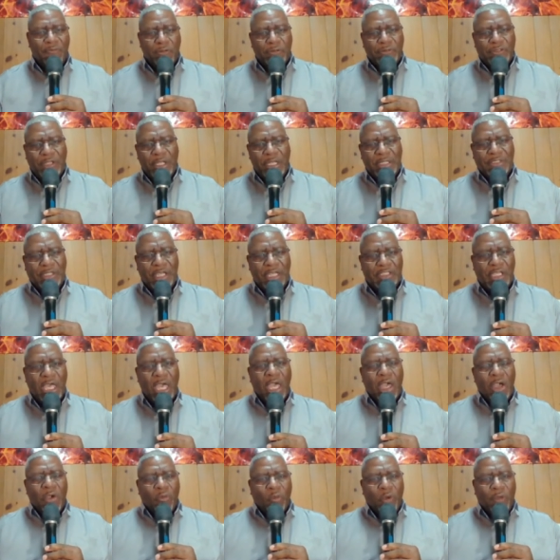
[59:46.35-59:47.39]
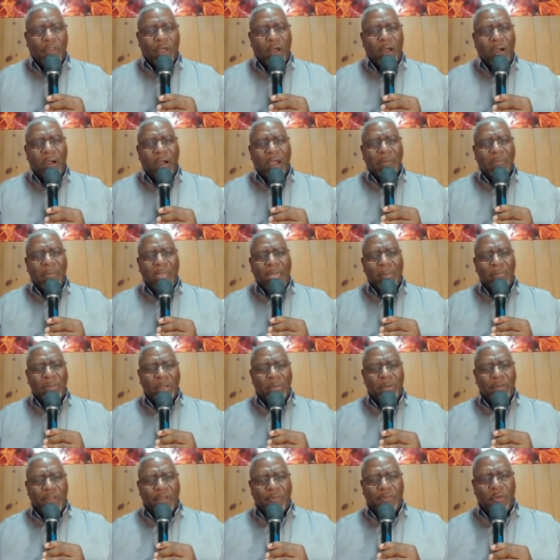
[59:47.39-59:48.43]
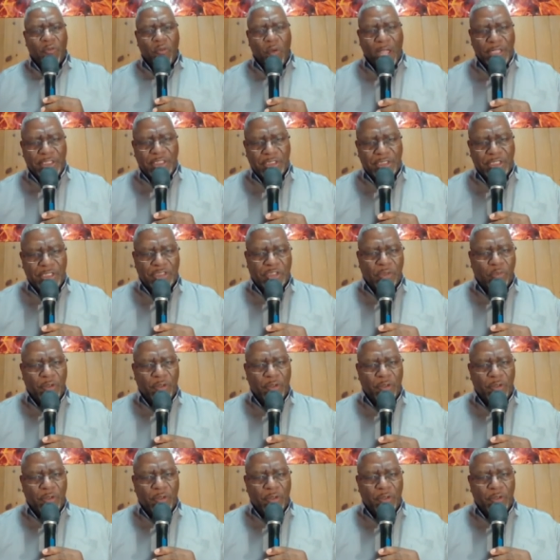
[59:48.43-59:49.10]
Verse 10 says, with the heart man believeth unto righteousness,